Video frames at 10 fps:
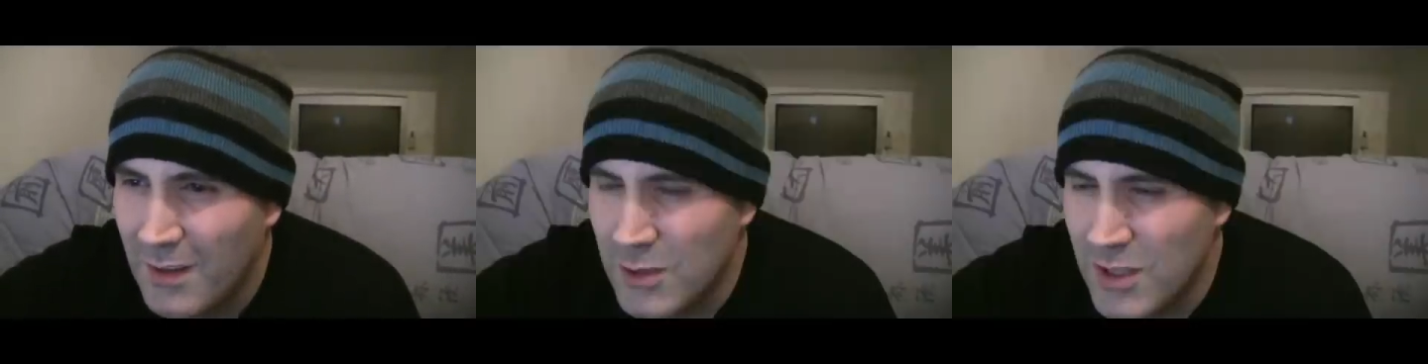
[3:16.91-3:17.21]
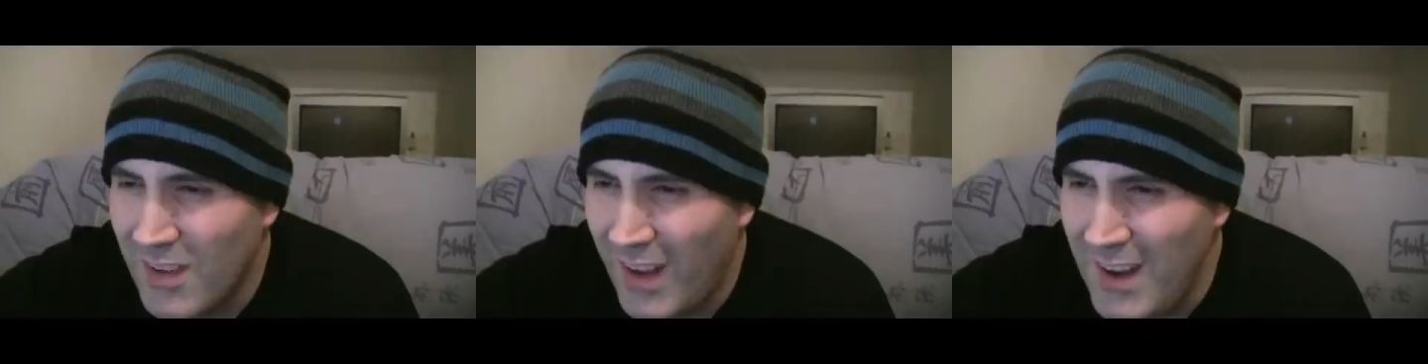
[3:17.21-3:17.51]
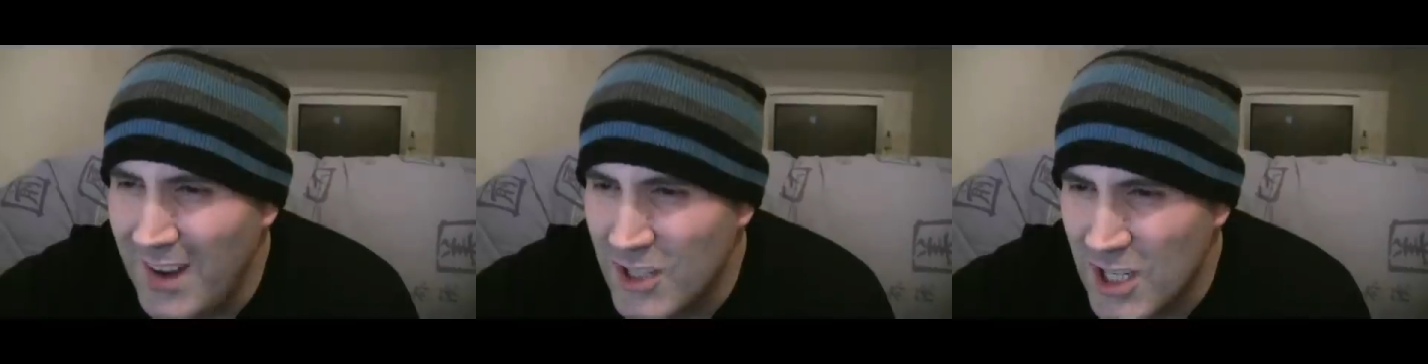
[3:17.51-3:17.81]
She's
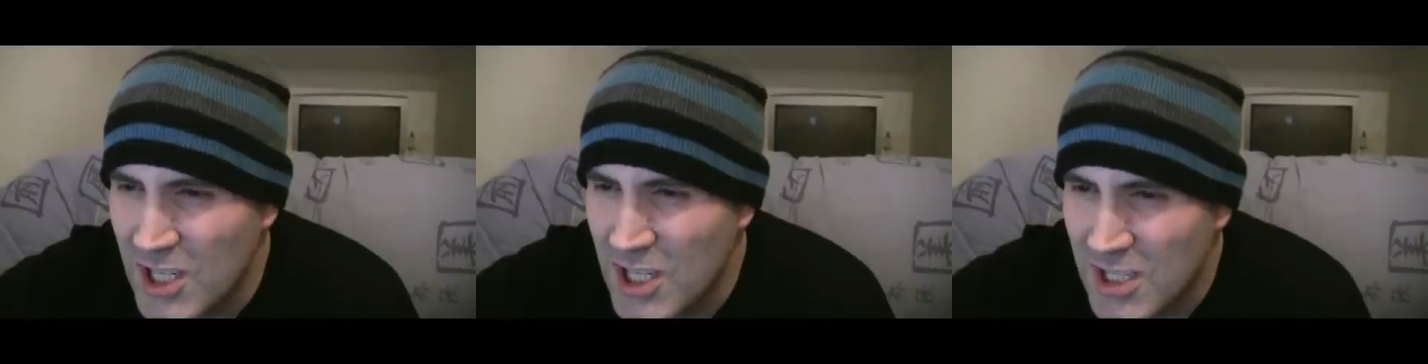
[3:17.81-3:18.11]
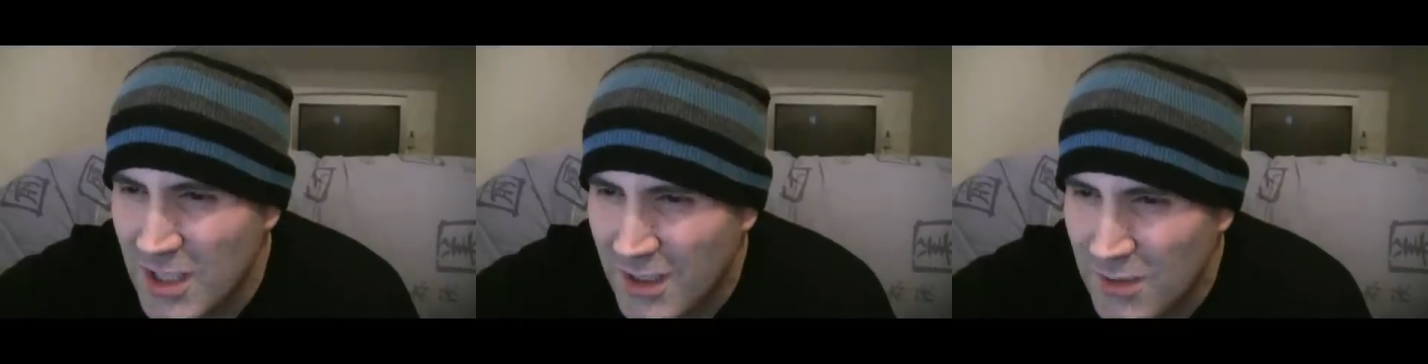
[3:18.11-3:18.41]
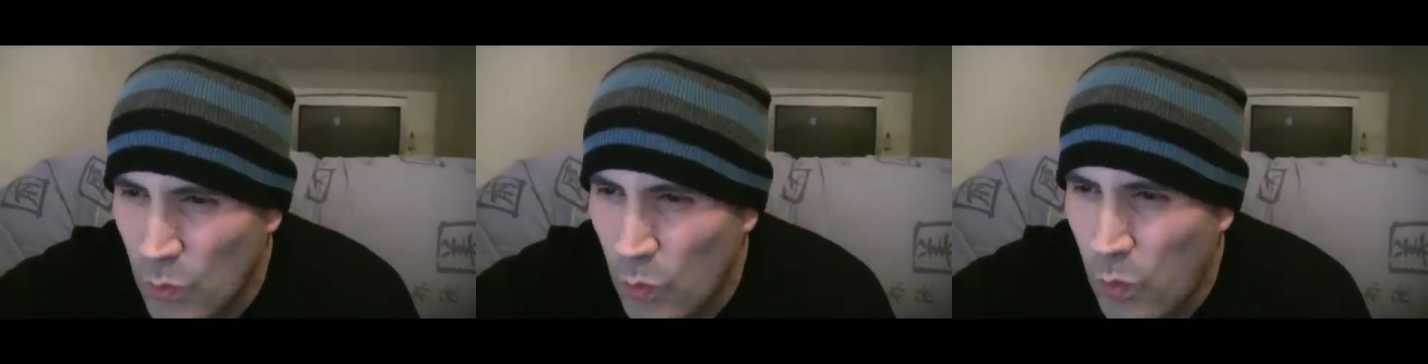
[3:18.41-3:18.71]
healing,
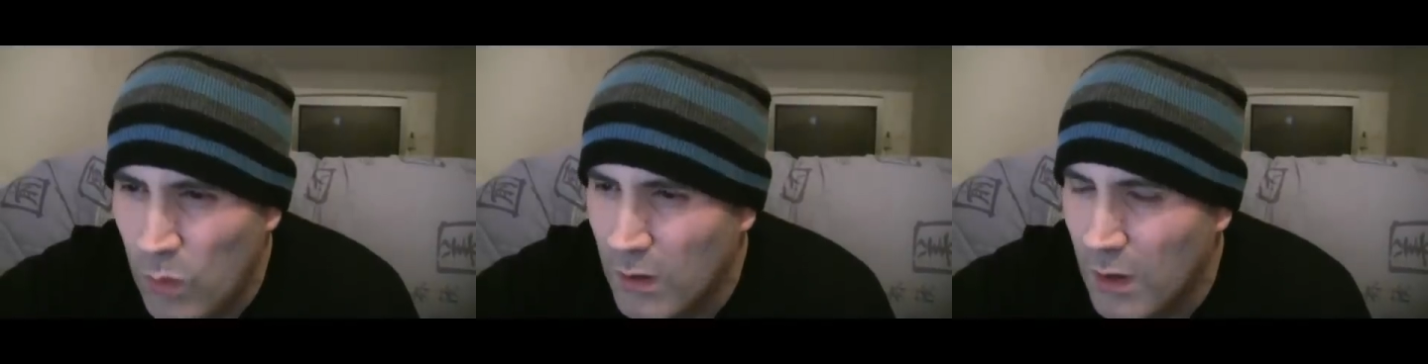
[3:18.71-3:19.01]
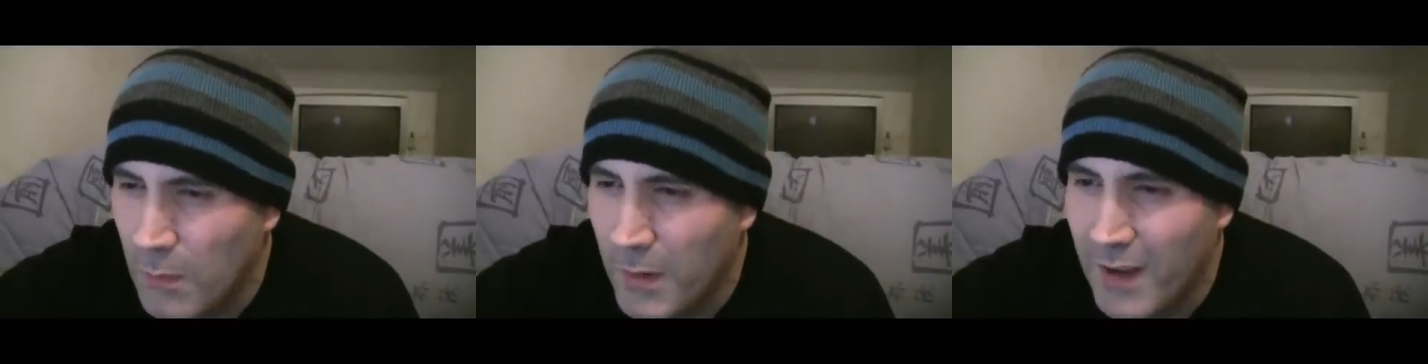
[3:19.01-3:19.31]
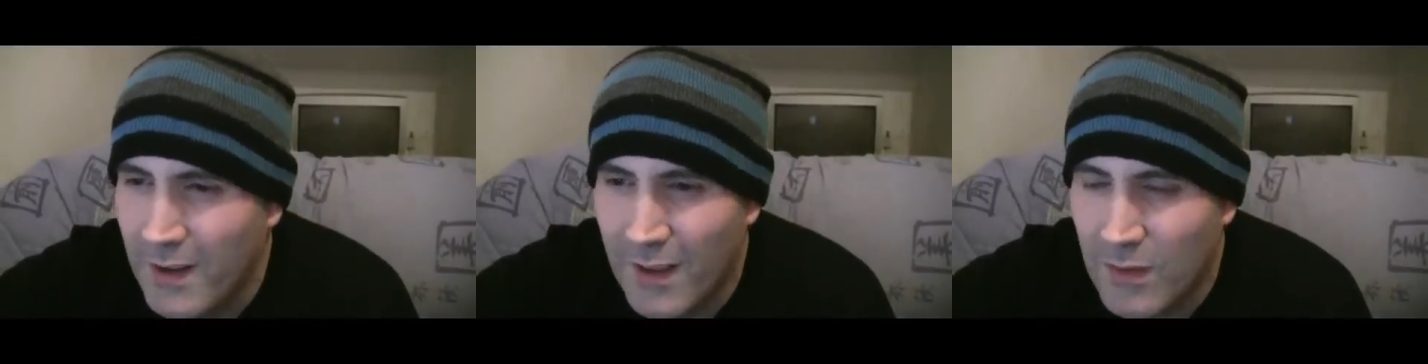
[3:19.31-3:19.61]
oh
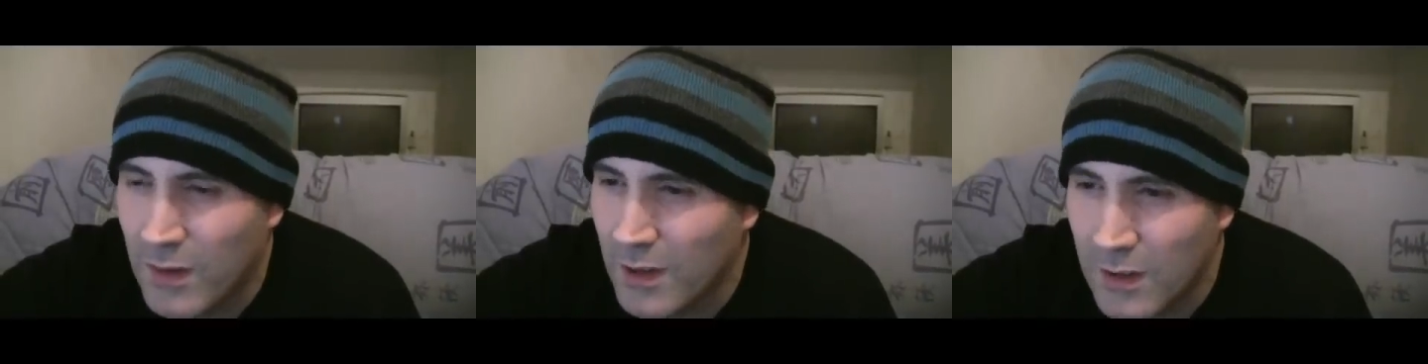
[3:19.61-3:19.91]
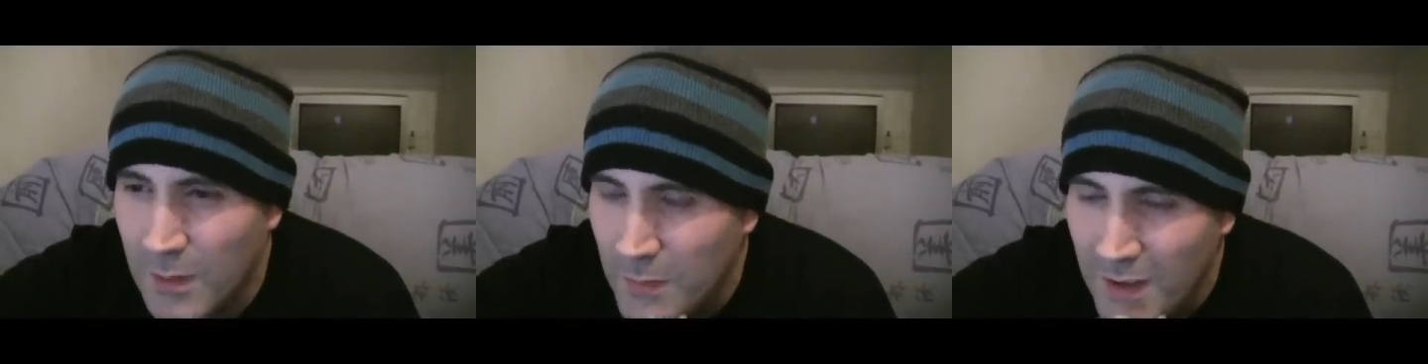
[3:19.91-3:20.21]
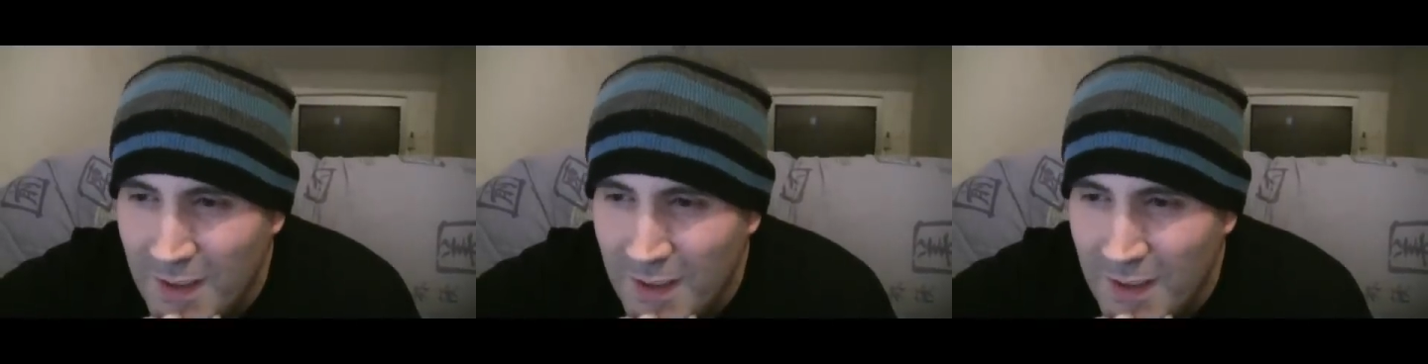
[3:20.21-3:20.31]
man, that's fucked up.